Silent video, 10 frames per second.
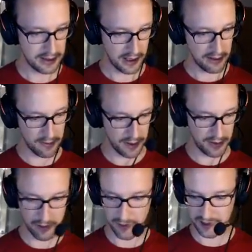I hope I'm
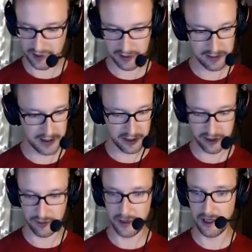not racing. That
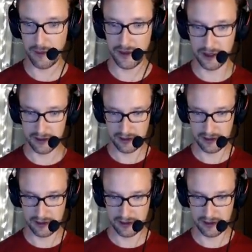shouldn't be happening.